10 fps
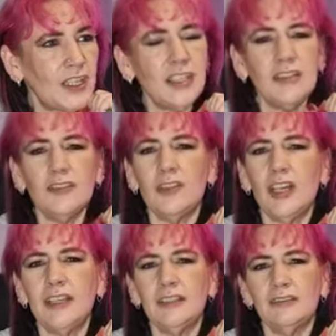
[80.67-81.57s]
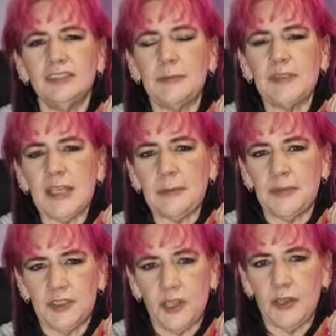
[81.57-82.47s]
think like
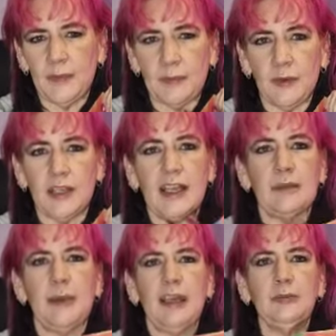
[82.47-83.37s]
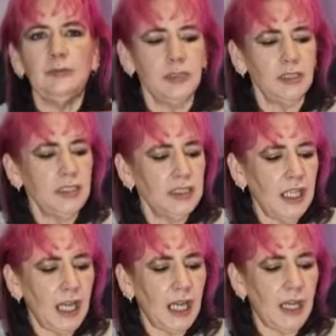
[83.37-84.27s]
September time that one came out.
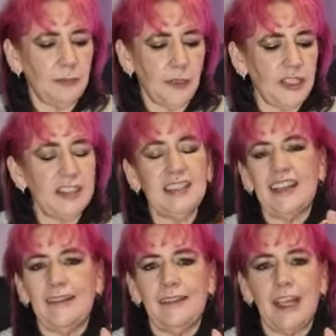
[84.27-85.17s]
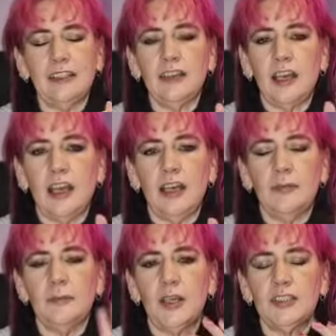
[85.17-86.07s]
But I didn't get it then.
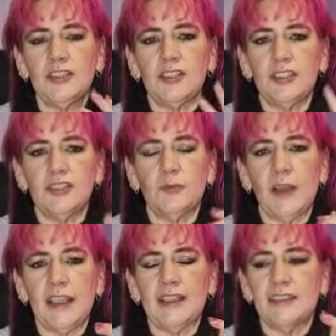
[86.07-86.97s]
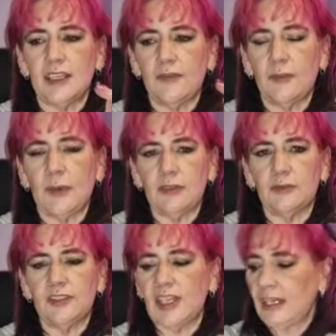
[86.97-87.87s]
I decided to wait and see if it went
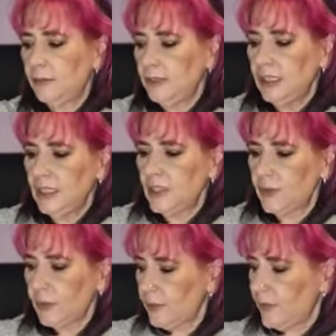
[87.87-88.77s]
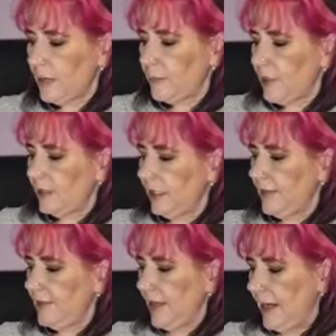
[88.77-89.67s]
on sale. So I got that one.
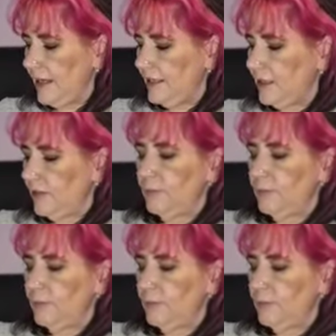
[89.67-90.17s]
And then